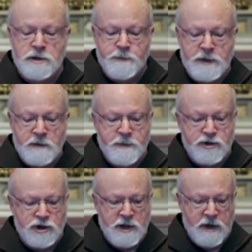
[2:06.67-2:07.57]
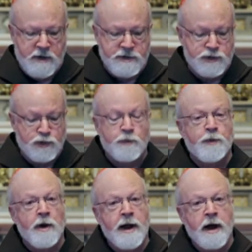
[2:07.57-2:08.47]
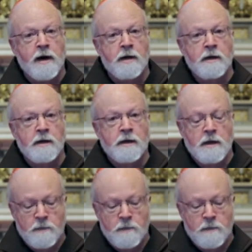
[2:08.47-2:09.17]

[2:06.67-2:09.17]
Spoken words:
to be missionaries through prayer,